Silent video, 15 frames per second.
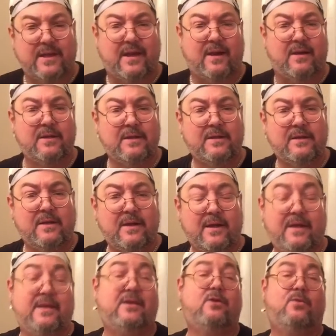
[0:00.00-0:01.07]
there.
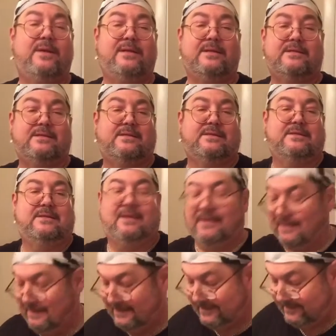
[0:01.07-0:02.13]
You witnessed it.
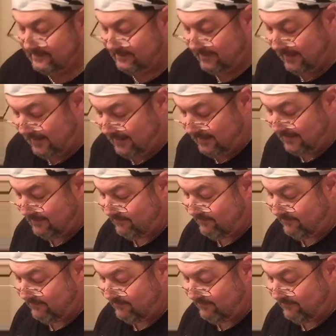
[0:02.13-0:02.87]
In